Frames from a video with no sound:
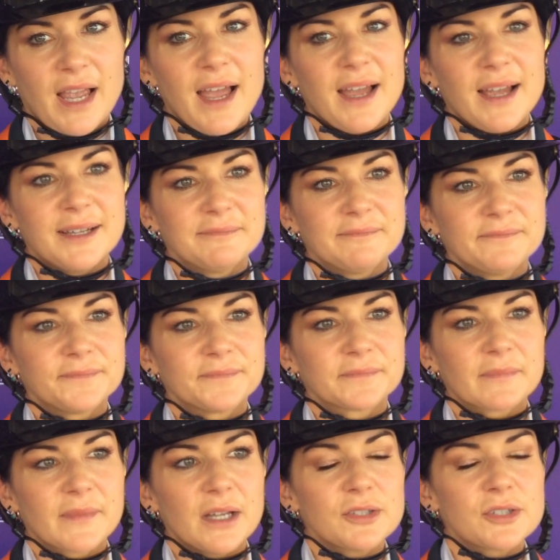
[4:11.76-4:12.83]
Um,
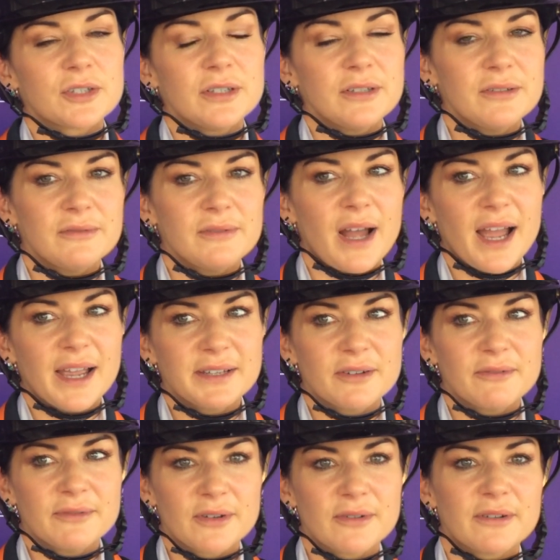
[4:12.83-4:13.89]
do you know? I
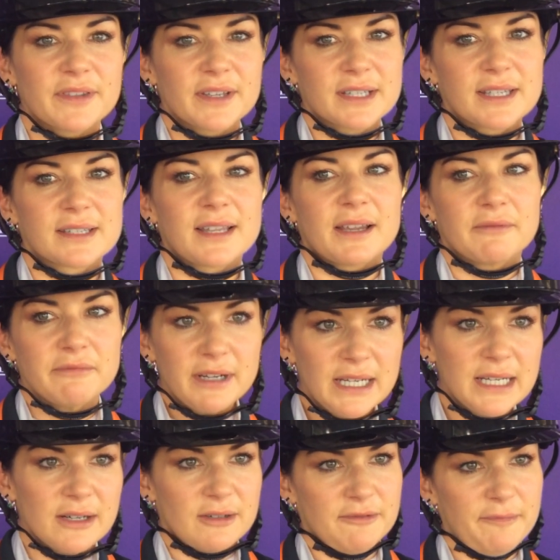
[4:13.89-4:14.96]
don't know if this is like
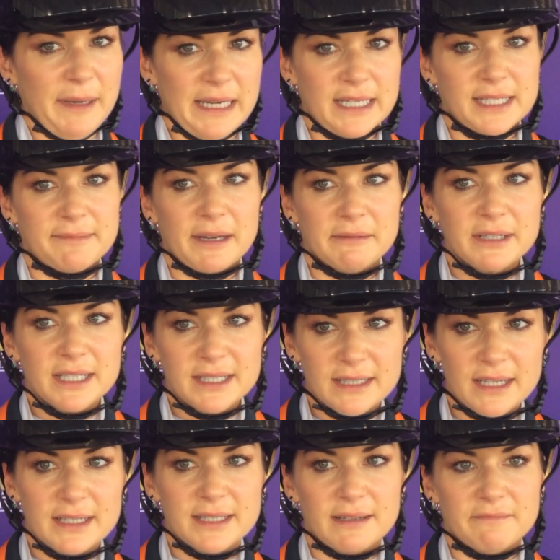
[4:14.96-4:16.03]
really off piece, but I'm going to
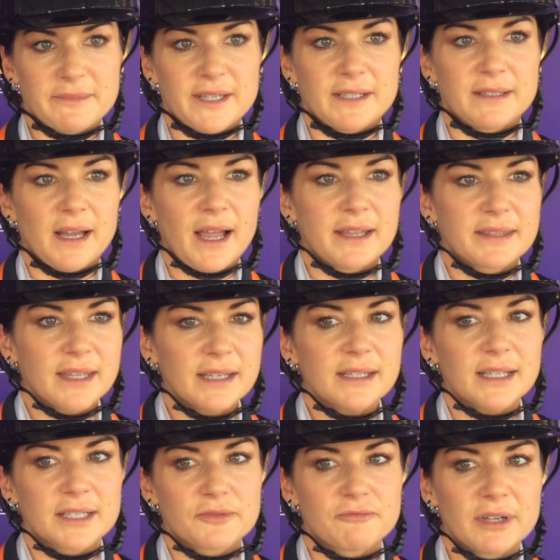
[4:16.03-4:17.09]
say something that I think
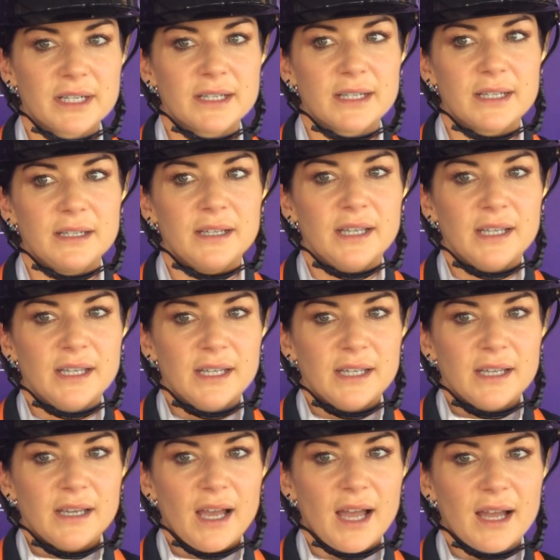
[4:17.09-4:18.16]
has really.
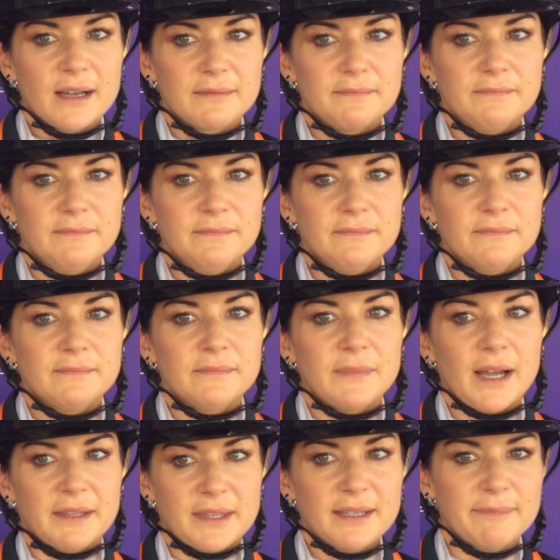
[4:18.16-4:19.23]
Um,
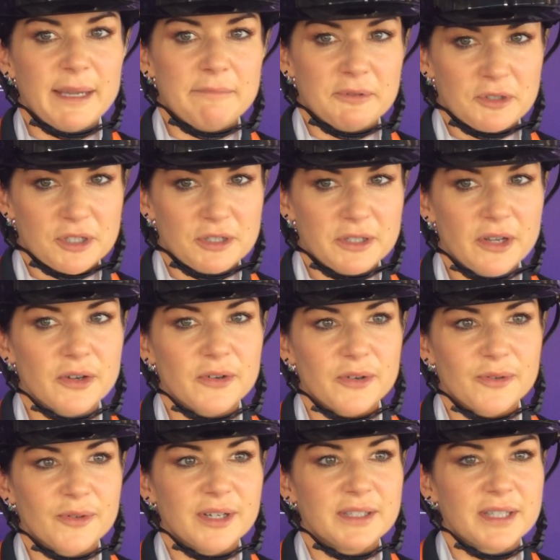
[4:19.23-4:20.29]
I think people should
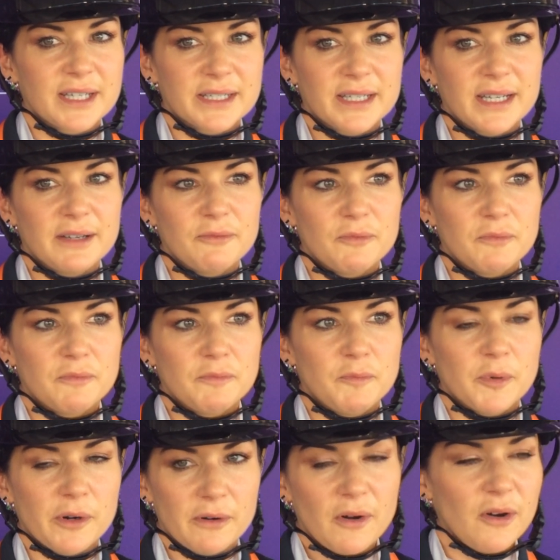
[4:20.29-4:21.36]
know that
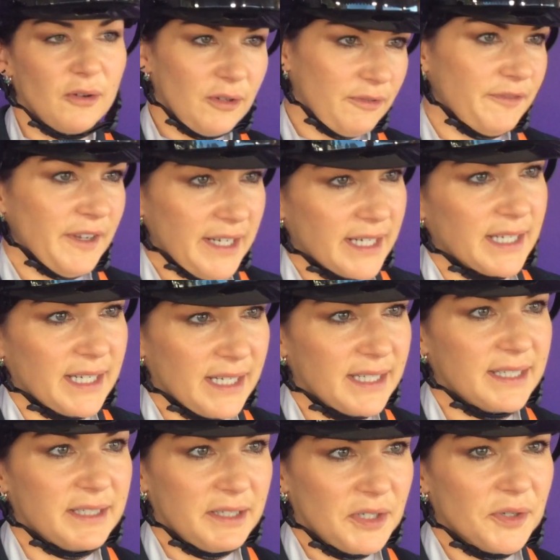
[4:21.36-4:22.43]
we're all feeling
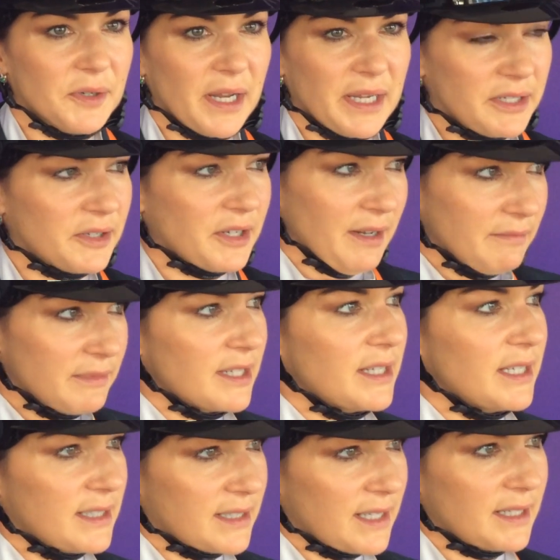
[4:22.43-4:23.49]
it. You know, like you come to
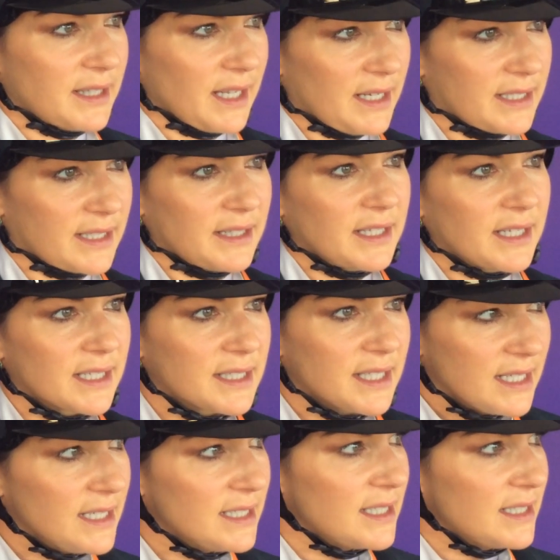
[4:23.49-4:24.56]
things like this, I think it's
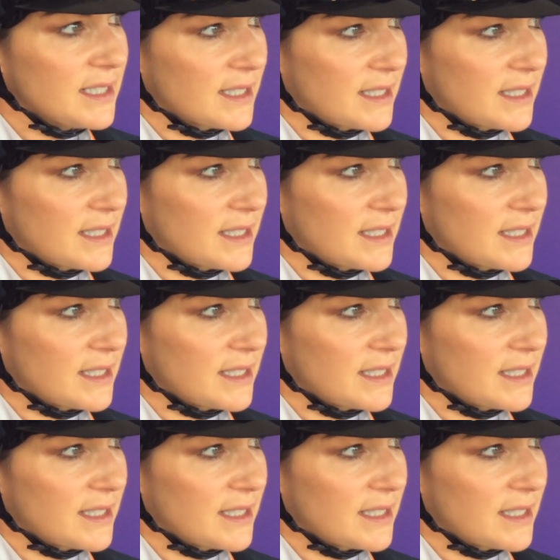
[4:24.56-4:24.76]
easy to